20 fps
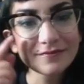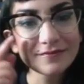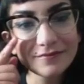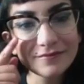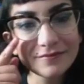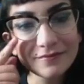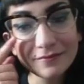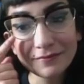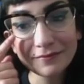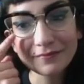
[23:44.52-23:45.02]

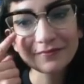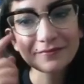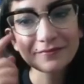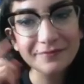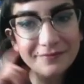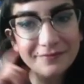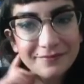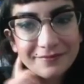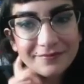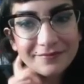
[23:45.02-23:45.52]

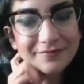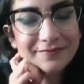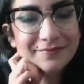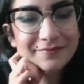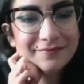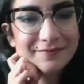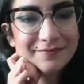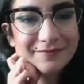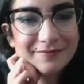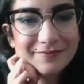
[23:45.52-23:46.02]

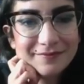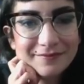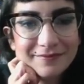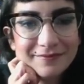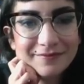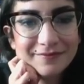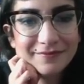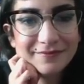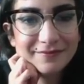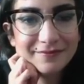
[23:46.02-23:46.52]

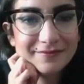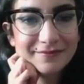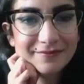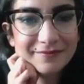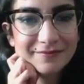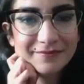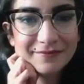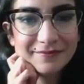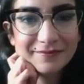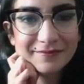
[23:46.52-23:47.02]

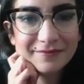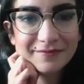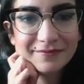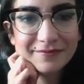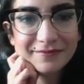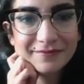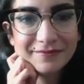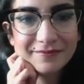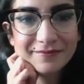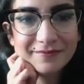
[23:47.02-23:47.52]

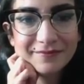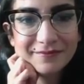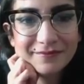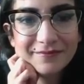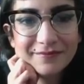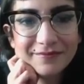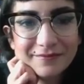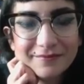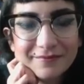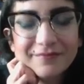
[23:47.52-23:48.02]

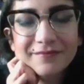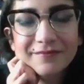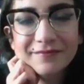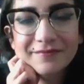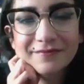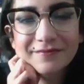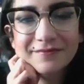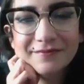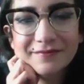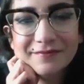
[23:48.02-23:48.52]

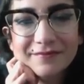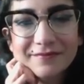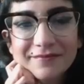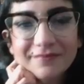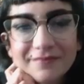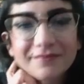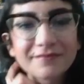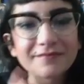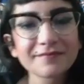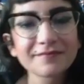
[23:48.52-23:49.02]

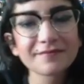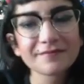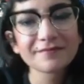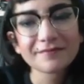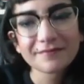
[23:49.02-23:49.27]
(silent)